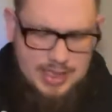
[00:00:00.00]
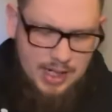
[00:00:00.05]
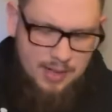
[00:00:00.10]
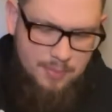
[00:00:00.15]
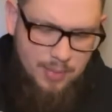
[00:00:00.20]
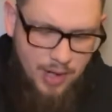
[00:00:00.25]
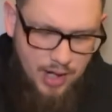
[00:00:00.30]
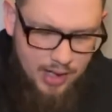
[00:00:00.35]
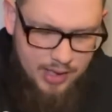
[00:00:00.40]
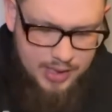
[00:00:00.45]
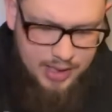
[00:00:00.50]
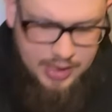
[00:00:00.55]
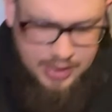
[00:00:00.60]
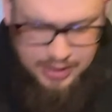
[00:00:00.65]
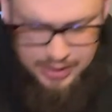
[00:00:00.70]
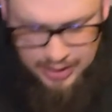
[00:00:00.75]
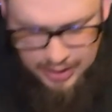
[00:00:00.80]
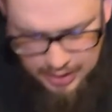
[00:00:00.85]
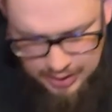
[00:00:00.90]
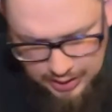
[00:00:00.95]
same
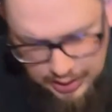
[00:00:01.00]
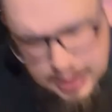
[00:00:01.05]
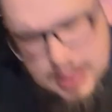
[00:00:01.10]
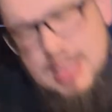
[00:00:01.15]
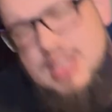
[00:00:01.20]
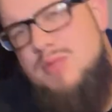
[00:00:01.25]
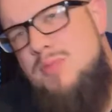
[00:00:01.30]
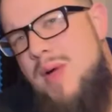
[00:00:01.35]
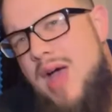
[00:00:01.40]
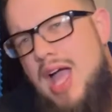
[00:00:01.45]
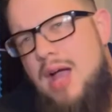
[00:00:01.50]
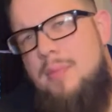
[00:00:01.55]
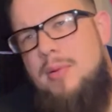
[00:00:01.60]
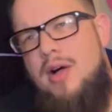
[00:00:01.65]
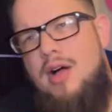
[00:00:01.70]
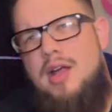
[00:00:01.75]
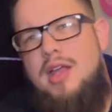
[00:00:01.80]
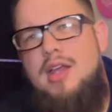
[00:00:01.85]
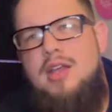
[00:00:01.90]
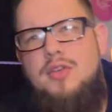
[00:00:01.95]
pocket, like this back
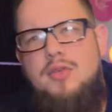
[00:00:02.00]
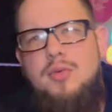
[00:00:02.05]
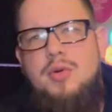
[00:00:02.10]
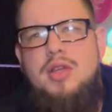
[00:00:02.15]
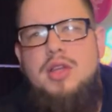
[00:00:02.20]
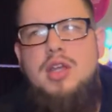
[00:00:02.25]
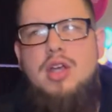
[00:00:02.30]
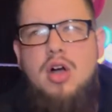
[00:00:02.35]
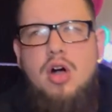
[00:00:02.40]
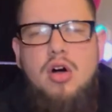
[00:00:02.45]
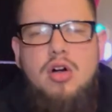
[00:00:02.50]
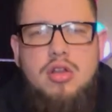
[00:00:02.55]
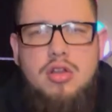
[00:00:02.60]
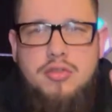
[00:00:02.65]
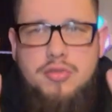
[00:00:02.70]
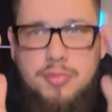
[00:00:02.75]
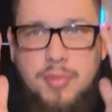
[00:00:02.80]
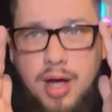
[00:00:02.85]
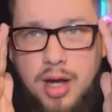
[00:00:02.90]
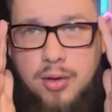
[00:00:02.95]
pocket is really all
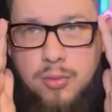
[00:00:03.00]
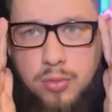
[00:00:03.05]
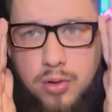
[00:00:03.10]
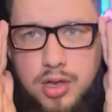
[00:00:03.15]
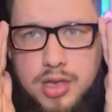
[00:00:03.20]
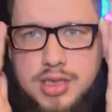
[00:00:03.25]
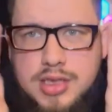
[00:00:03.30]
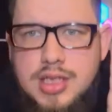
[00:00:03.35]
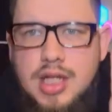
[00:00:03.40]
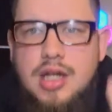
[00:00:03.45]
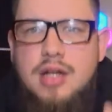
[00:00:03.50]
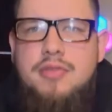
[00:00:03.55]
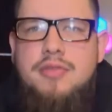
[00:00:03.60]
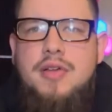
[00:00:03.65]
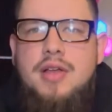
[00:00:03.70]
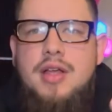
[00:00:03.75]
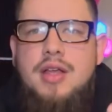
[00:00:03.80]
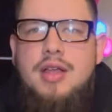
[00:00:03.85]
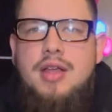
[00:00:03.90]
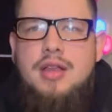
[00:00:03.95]
of my work
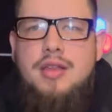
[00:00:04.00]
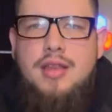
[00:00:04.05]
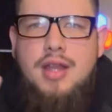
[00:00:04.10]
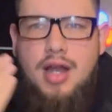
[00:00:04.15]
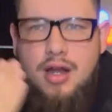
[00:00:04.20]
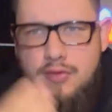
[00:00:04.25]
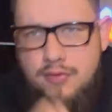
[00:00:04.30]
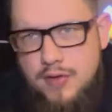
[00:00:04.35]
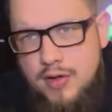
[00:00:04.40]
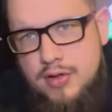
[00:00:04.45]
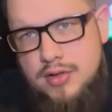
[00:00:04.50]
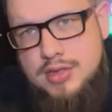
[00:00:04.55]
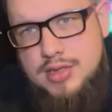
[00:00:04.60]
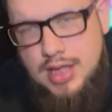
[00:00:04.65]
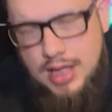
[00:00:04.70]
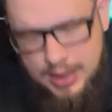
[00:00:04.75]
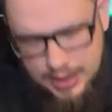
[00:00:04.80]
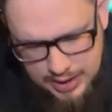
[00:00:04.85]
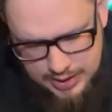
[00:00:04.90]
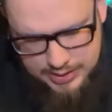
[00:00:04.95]
stuff that I feel is
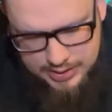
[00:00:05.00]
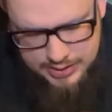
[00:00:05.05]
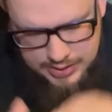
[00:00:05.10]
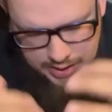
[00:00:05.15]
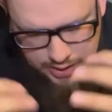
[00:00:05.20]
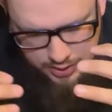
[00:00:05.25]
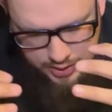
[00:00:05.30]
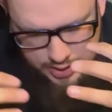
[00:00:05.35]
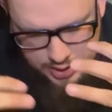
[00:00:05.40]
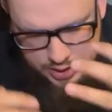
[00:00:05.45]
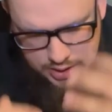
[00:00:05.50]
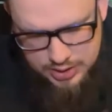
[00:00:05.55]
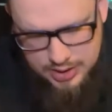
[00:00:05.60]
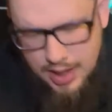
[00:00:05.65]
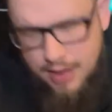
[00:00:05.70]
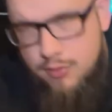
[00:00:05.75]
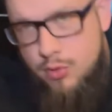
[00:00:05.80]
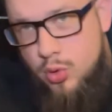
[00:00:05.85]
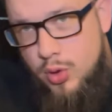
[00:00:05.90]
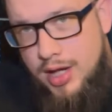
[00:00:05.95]
like necessary to just
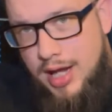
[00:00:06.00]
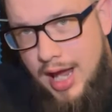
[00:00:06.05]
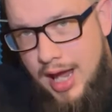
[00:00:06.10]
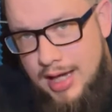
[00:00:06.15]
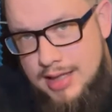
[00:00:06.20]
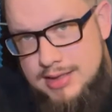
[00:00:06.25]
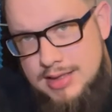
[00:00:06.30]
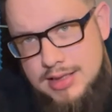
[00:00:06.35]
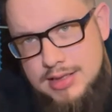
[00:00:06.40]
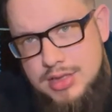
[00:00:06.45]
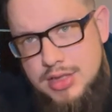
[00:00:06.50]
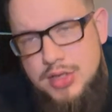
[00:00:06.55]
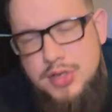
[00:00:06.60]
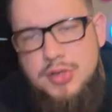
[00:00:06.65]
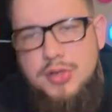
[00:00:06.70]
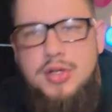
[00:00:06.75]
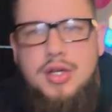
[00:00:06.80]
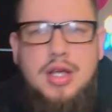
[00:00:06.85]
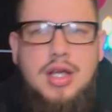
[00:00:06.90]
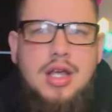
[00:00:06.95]
have quick access
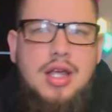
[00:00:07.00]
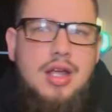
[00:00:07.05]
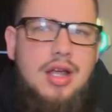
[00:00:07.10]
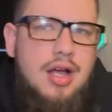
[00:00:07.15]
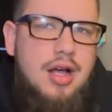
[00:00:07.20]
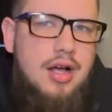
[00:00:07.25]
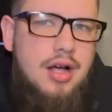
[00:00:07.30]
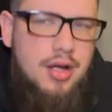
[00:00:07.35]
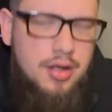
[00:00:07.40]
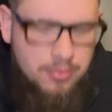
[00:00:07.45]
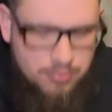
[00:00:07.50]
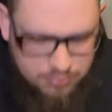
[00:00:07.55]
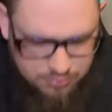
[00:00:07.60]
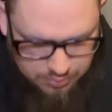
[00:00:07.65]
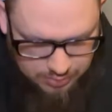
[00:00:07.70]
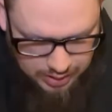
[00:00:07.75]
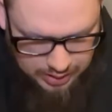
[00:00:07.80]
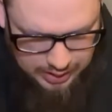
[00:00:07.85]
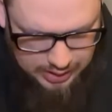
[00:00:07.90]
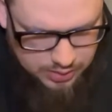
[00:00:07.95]
to. Um,
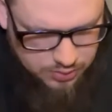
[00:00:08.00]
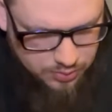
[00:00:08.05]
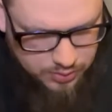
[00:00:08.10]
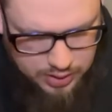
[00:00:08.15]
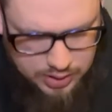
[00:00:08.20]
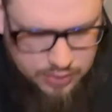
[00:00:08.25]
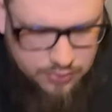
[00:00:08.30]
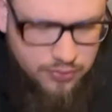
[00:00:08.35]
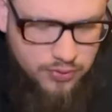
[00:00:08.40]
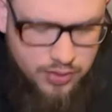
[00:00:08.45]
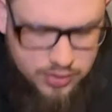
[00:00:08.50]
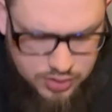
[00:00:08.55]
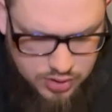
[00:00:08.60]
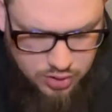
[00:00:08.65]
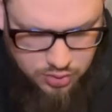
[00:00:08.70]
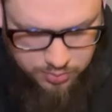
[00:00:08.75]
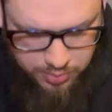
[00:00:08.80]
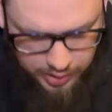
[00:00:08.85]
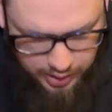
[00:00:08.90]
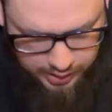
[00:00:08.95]
and that's really the front
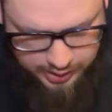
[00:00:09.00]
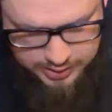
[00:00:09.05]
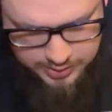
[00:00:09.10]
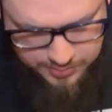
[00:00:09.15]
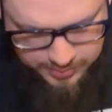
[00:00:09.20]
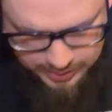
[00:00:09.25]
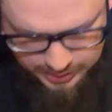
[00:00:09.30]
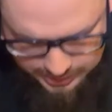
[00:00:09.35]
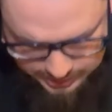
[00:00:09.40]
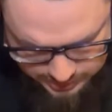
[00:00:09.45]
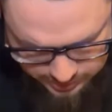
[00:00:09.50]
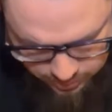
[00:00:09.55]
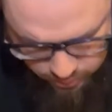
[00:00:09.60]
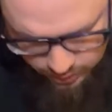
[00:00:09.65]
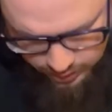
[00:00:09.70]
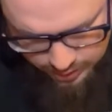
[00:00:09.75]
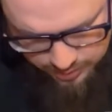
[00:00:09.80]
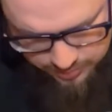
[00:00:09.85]
two pockets, but this is more